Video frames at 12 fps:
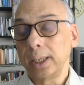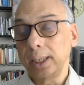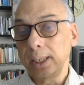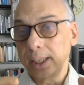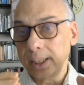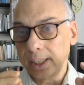
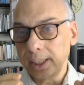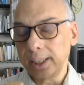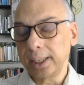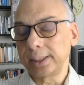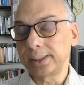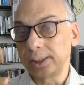in
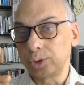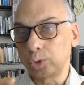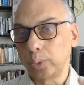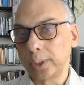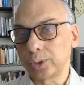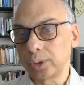a
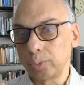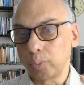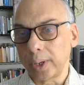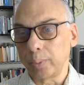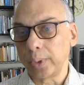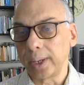situation
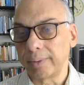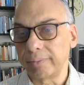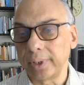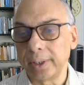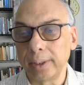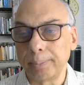where we
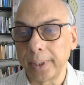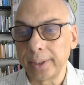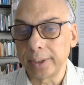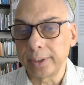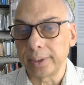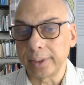have
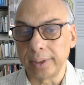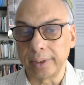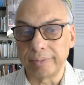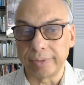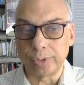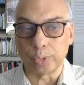independent
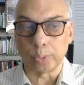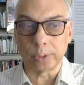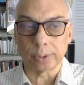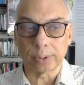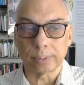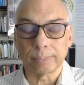
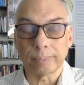individuals.